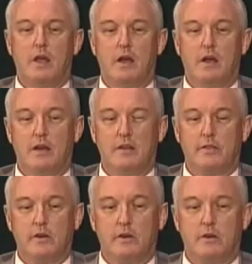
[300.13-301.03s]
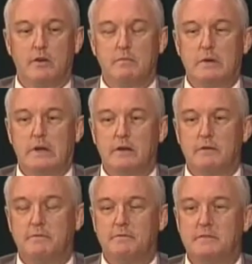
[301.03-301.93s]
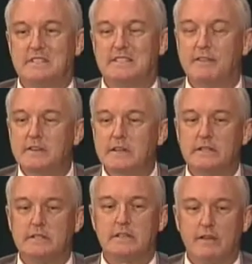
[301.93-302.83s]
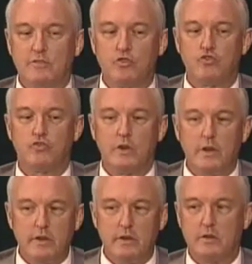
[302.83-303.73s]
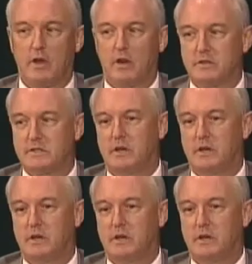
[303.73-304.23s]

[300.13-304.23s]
Uh, there are uh, seventy-seven trillion dollars